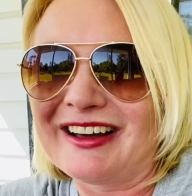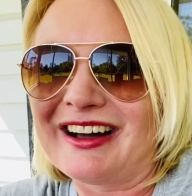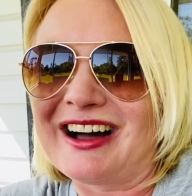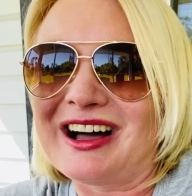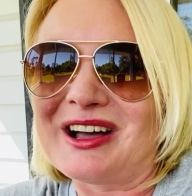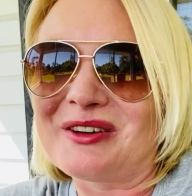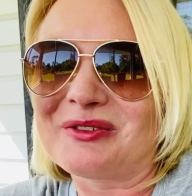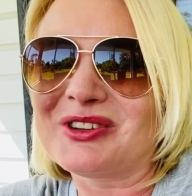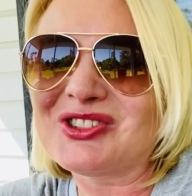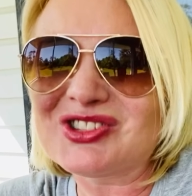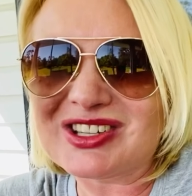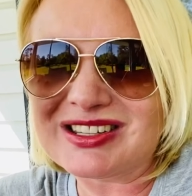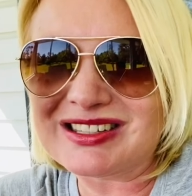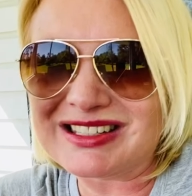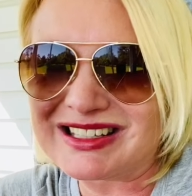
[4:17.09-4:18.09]
with
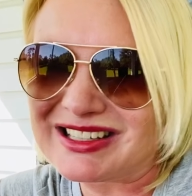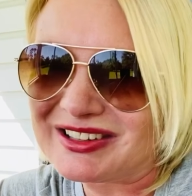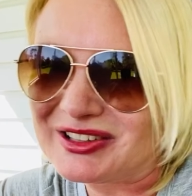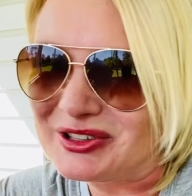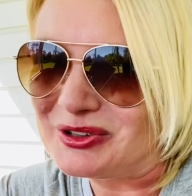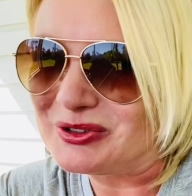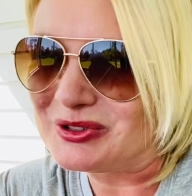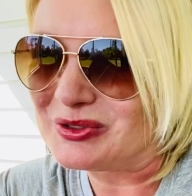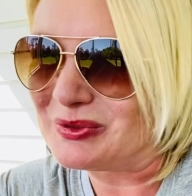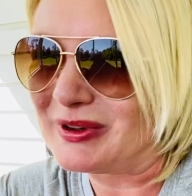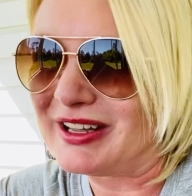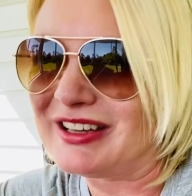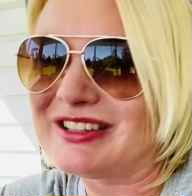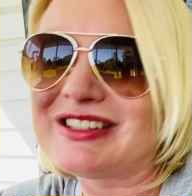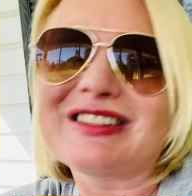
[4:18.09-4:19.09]
just a little
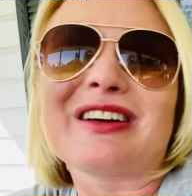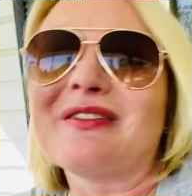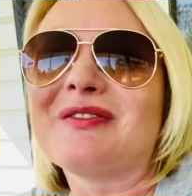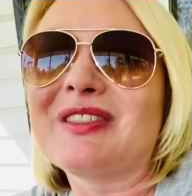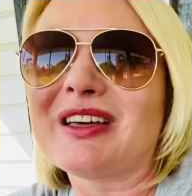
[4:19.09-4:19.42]
twinge of